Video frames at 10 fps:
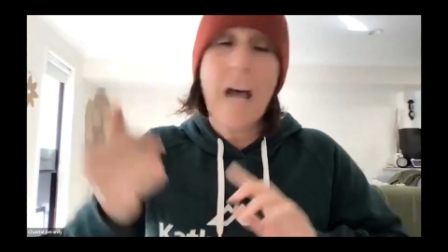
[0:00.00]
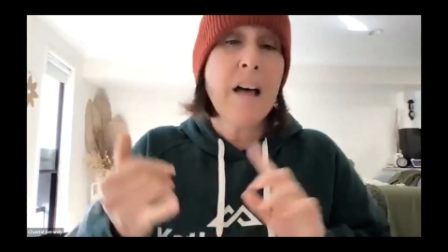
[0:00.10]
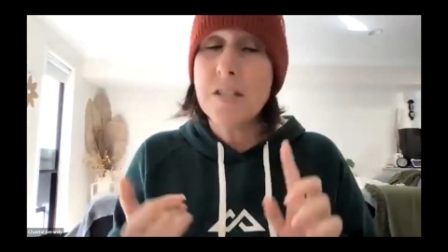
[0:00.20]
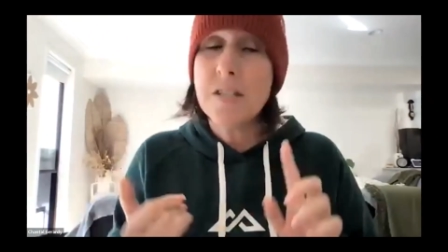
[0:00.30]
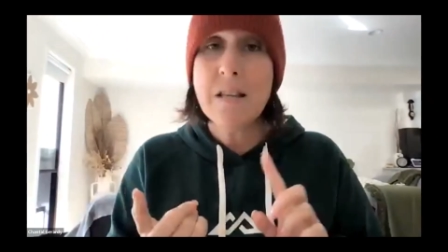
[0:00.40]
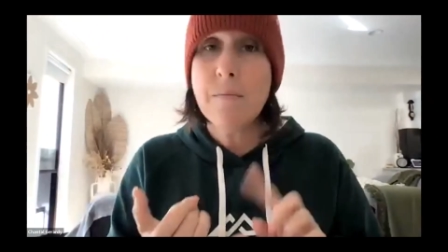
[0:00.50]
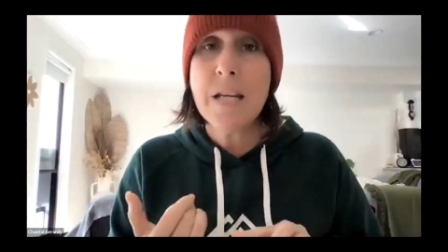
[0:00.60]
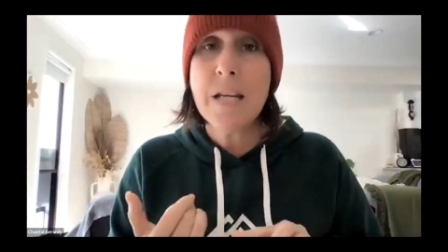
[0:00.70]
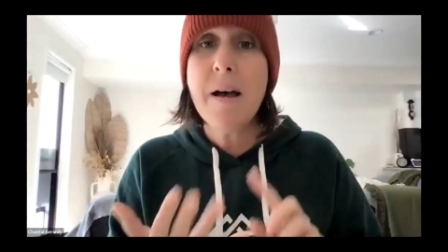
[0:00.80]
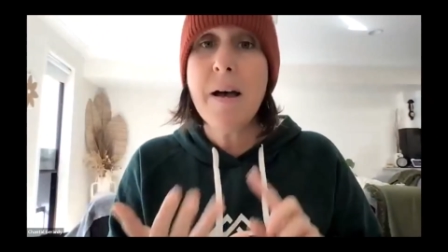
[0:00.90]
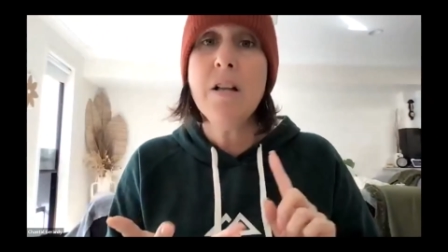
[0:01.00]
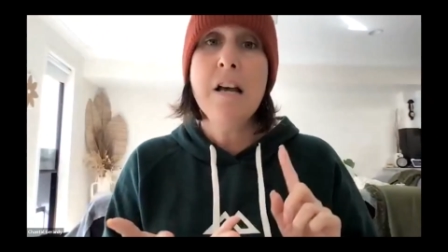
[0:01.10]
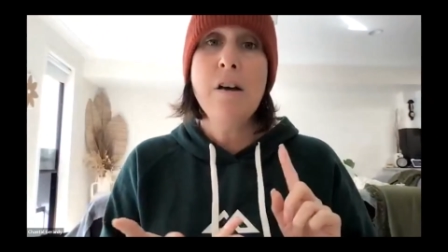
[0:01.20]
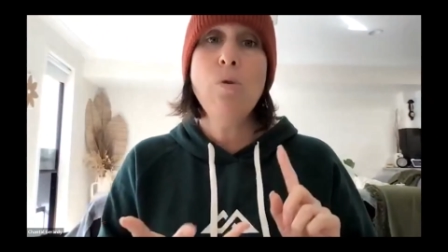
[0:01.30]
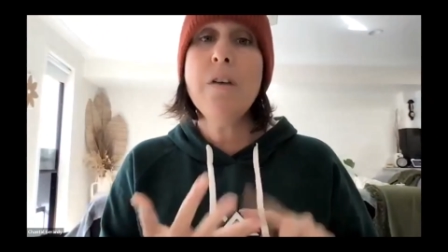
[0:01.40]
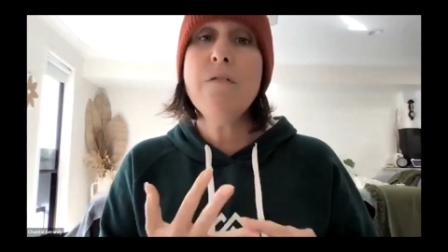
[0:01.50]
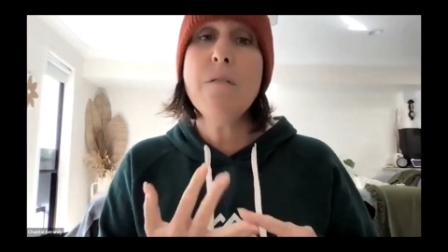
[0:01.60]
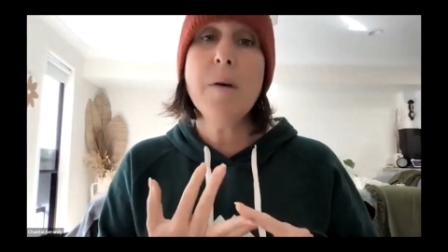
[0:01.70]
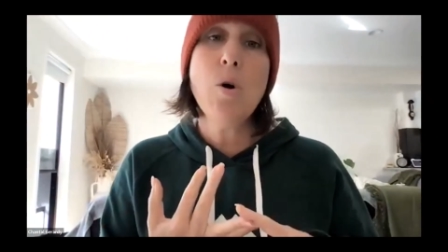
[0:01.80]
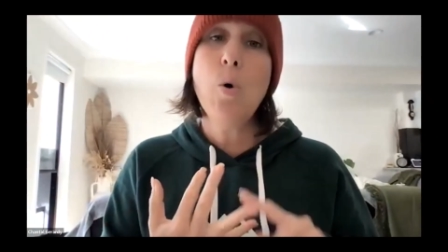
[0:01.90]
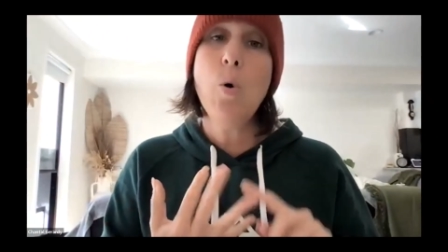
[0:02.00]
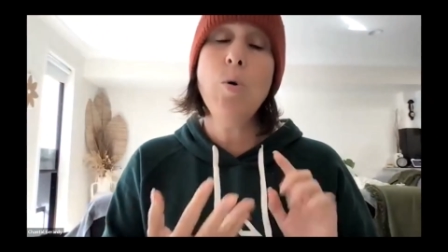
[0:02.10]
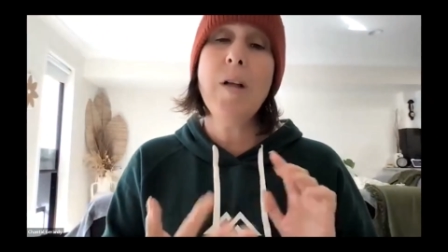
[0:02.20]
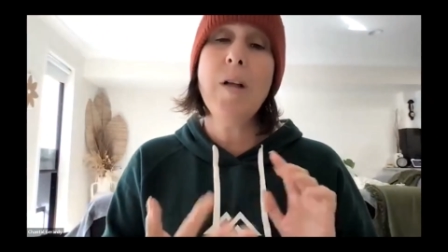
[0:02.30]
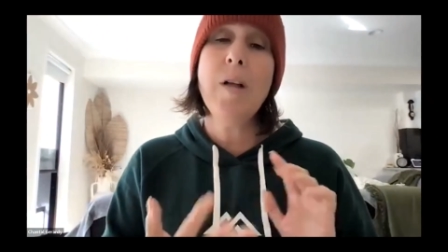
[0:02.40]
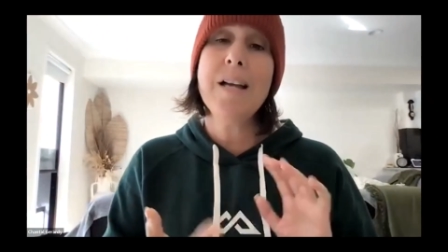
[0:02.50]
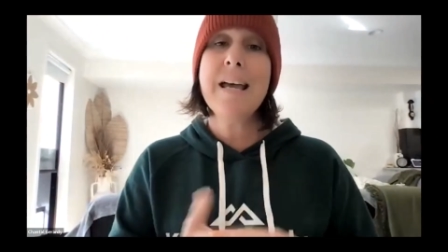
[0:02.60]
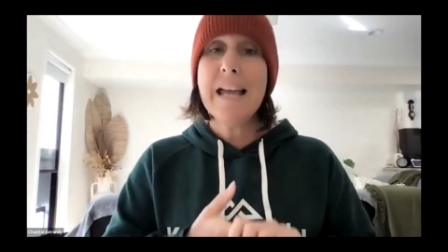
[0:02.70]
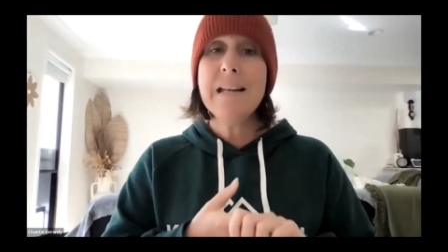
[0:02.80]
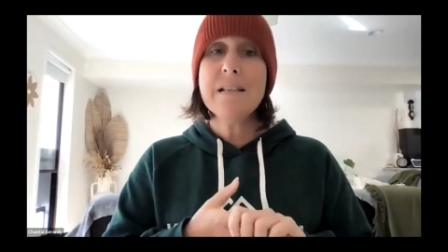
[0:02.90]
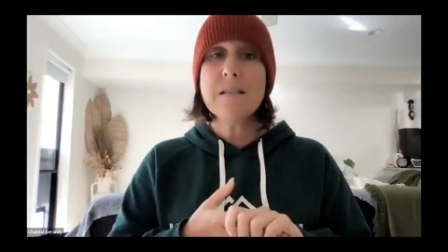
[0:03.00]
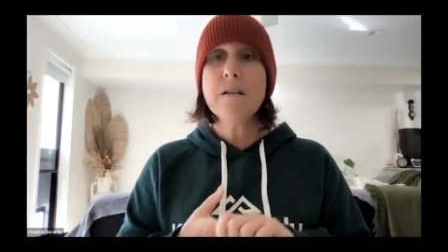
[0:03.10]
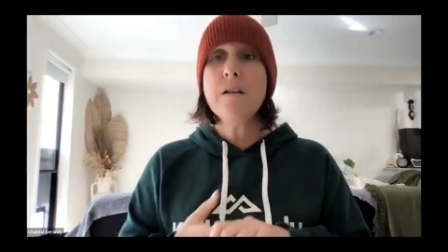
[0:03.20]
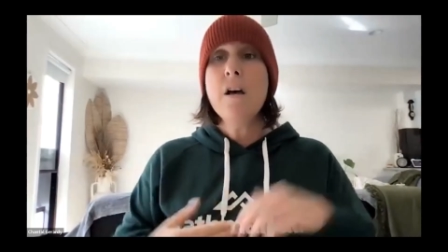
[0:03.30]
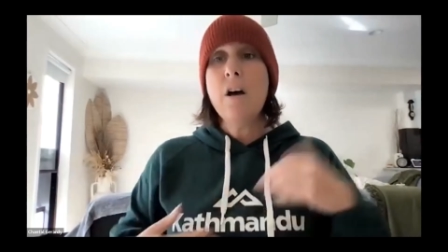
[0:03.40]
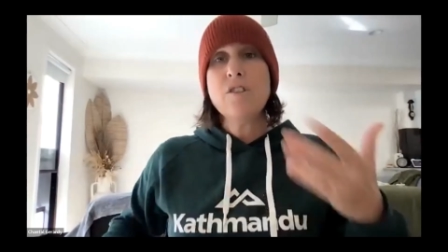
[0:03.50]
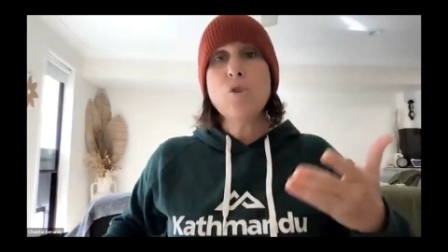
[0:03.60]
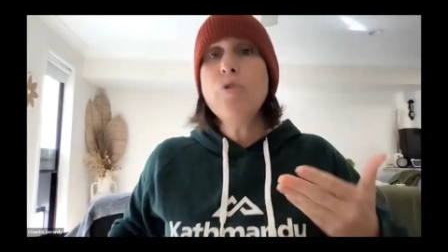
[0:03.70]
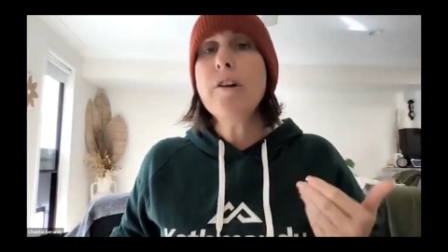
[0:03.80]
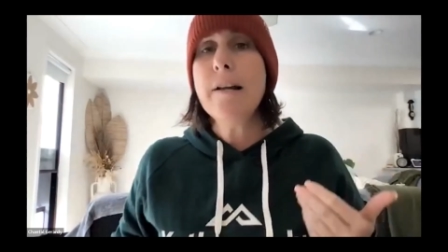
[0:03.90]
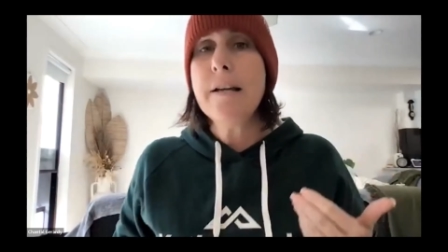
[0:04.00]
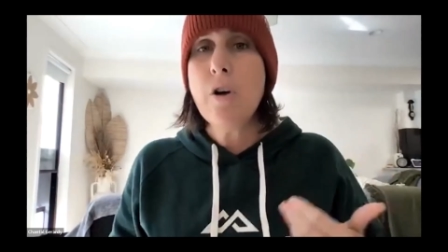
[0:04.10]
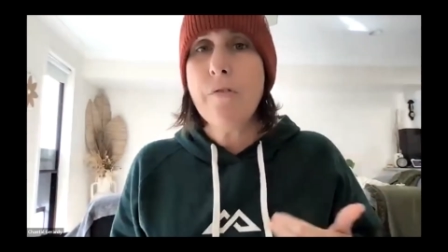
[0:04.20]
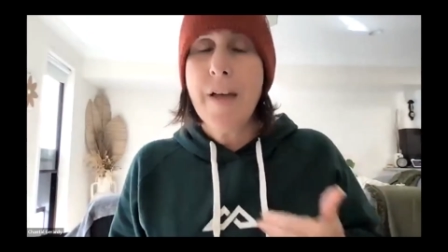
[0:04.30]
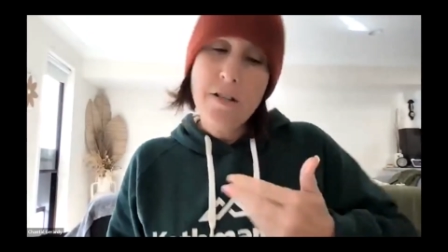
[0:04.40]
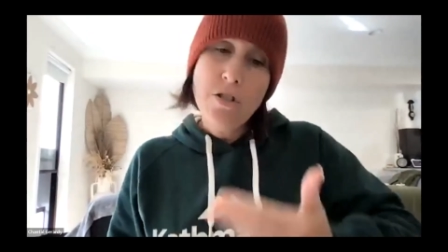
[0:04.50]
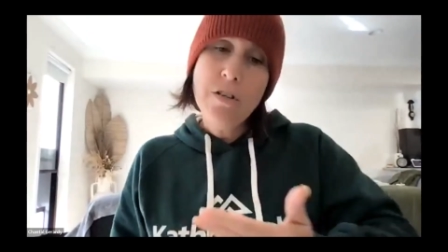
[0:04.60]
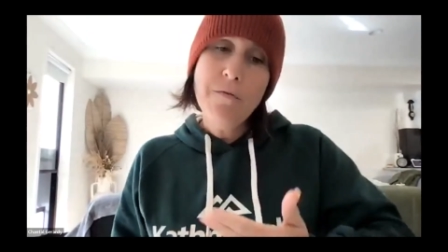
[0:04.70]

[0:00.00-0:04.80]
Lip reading: either send them an email or give them a call and say, hey, listen, I saw you clicking on that.